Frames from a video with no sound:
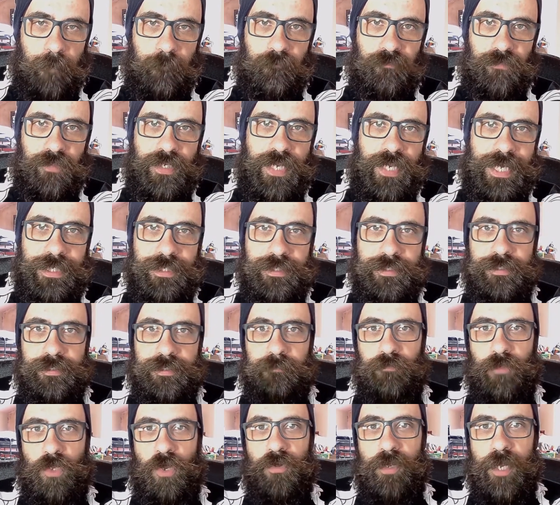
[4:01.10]
Nice.
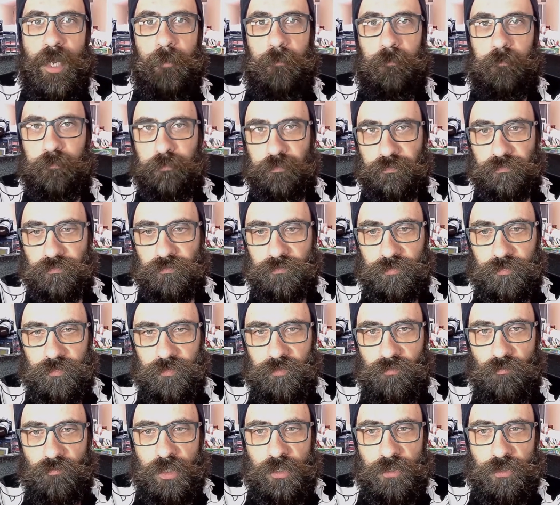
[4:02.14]
Okay,
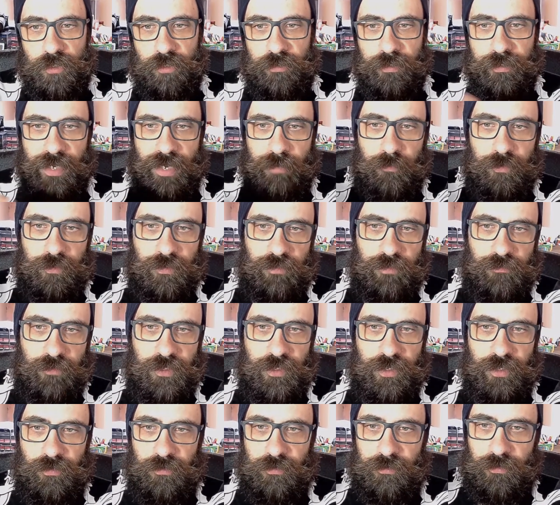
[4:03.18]
so the camera is over
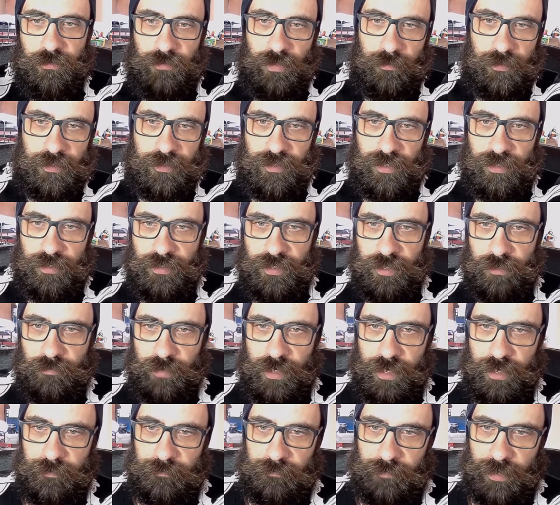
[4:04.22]
here. You probably see it near
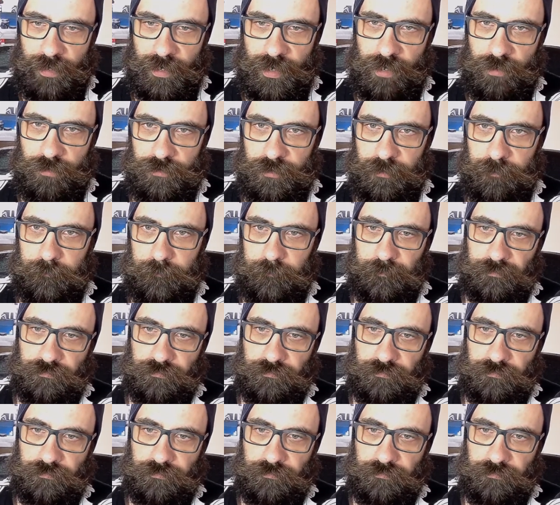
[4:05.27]
my counter.